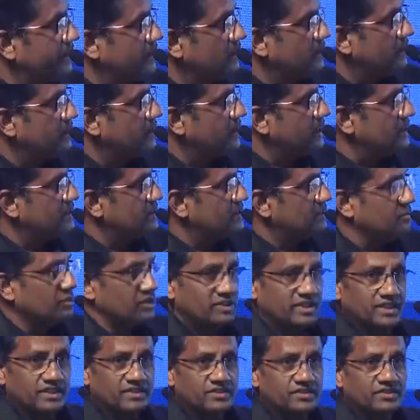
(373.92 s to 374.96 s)
of calcium as
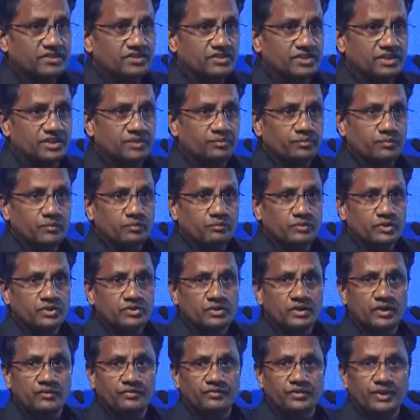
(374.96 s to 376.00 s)
the STJ, because
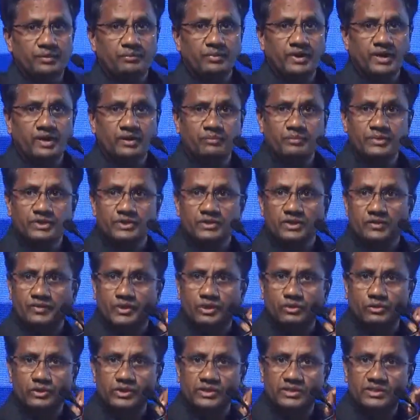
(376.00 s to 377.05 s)
every parameter we
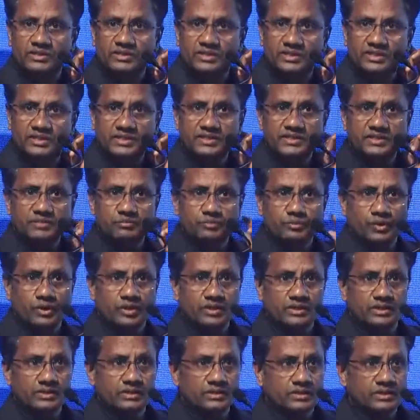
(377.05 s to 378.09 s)
look in the CT is
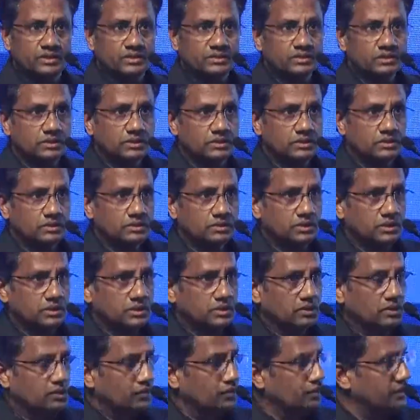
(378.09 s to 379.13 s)
important. The
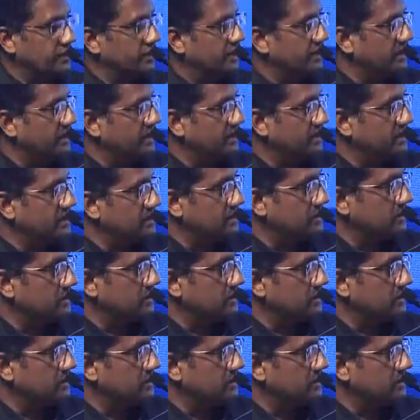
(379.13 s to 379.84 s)
coronary heights,